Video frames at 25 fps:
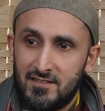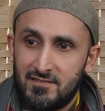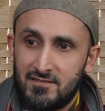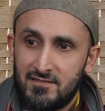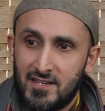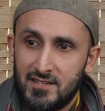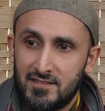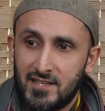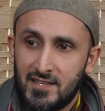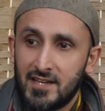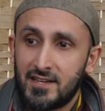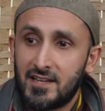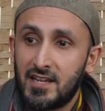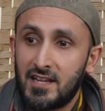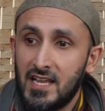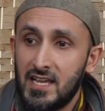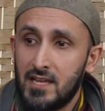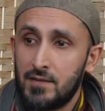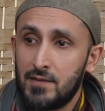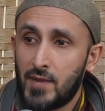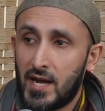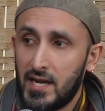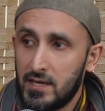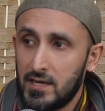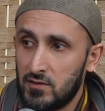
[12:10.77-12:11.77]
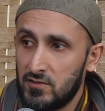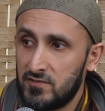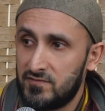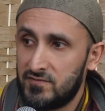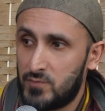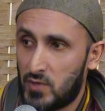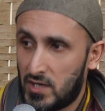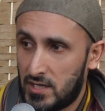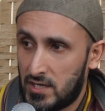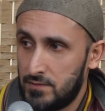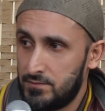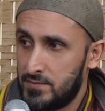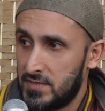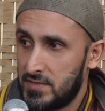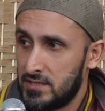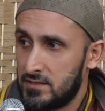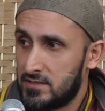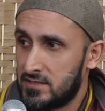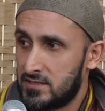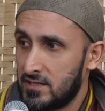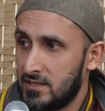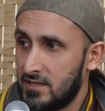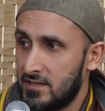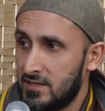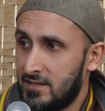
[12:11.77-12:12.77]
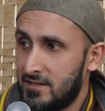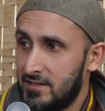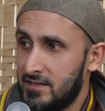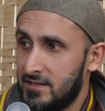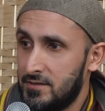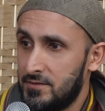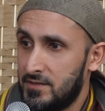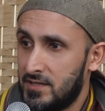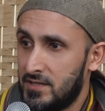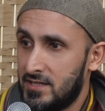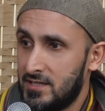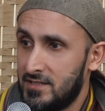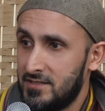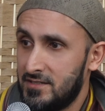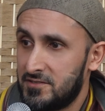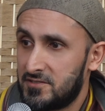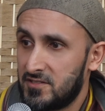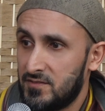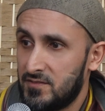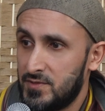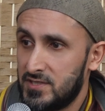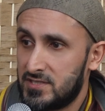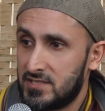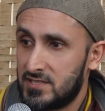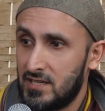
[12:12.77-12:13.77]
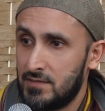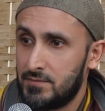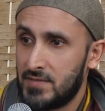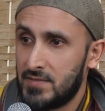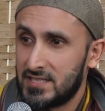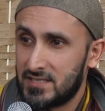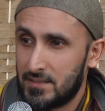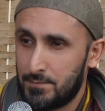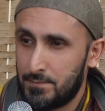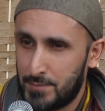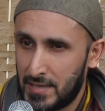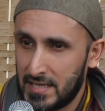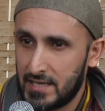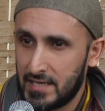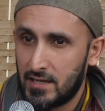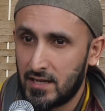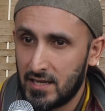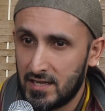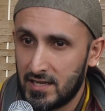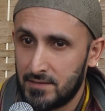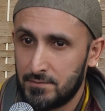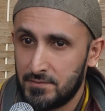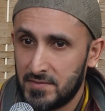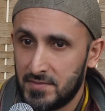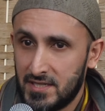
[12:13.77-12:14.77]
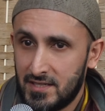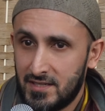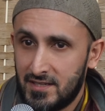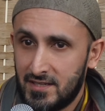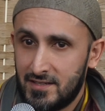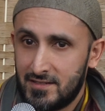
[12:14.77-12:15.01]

Right? That claim, I love Muhammad sallallahu alaihi wasallam, that's a big claim.